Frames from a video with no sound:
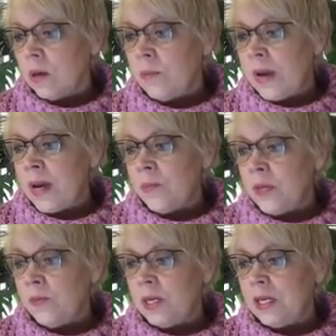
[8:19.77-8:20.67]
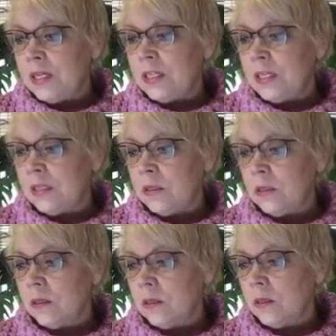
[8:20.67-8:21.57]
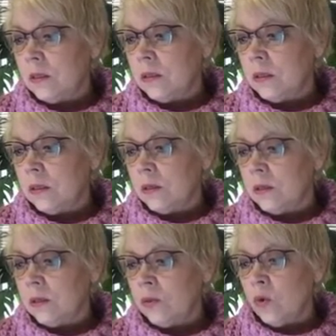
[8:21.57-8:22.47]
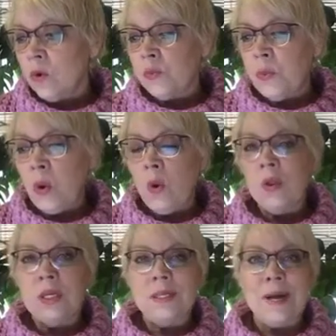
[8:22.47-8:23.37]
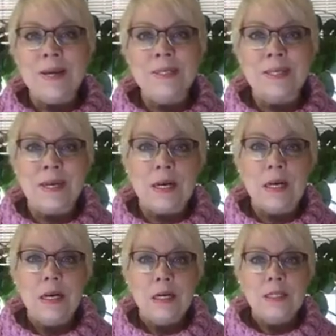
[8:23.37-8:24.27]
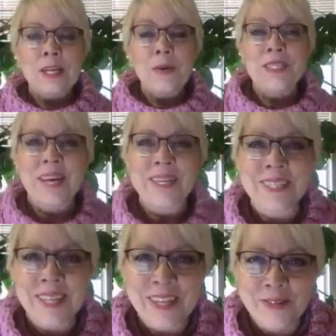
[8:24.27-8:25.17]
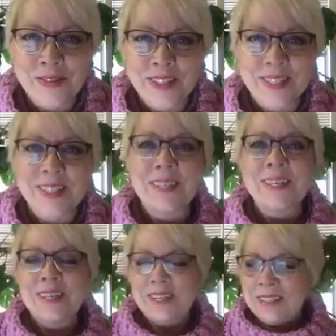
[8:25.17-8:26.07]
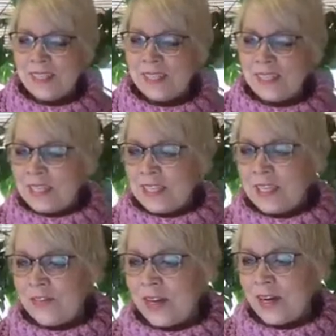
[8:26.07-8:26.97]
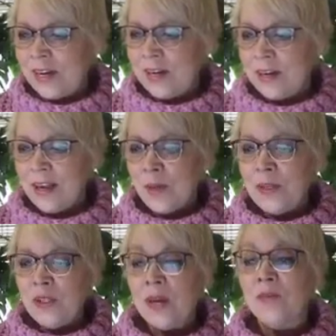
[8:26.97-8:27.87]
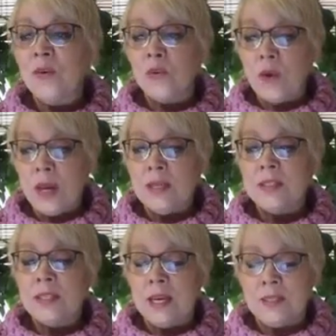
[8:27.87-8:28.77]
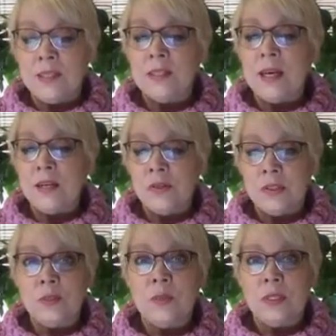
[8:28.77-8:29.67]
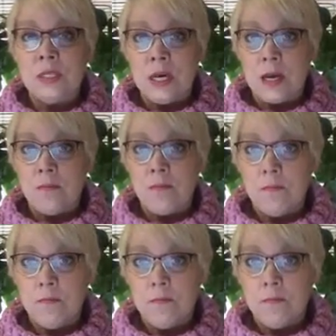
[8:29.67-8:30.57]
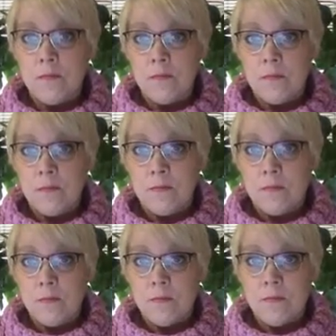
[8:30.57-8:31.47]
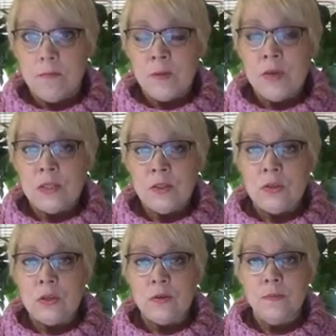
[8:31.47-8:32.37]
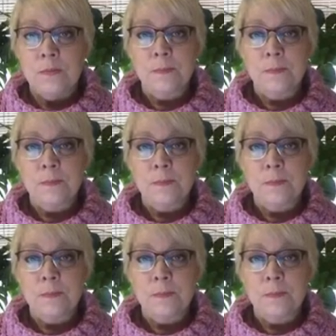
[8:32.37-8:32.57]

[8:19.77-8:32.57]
Mad Mimi is in North Pole, Alaska. Is that where Santa lives? Does Santa live there? I bet you have great Santas at Christmas time. I bet you do.